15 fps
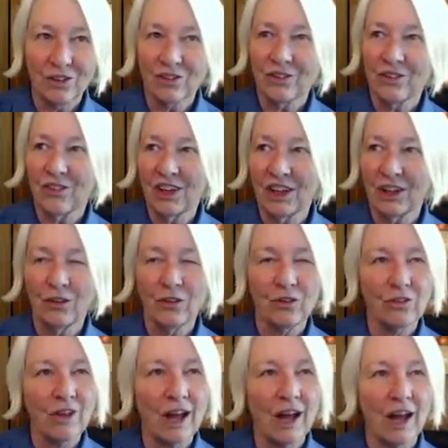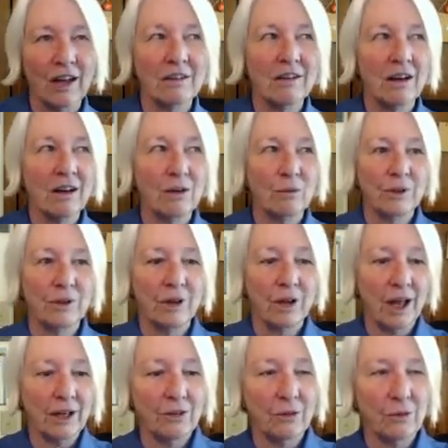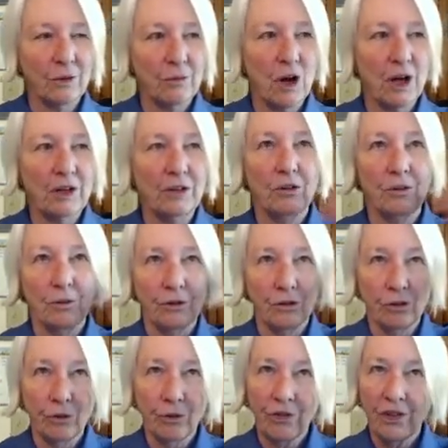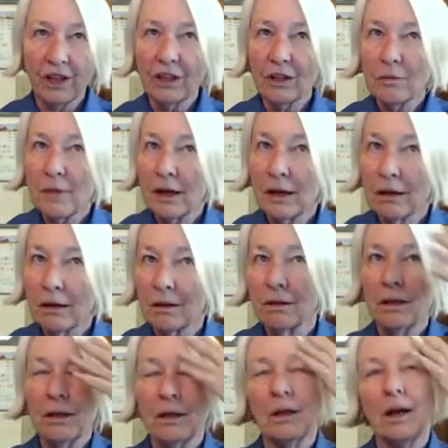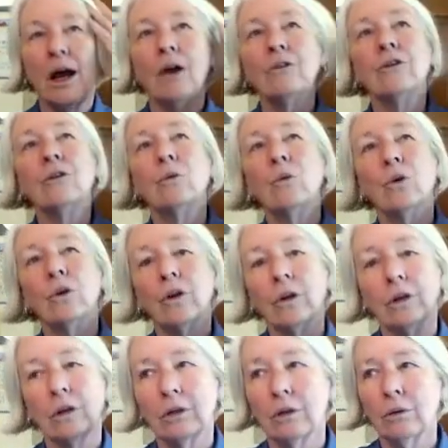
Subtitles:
just things that I would like to remind you as you think about how to work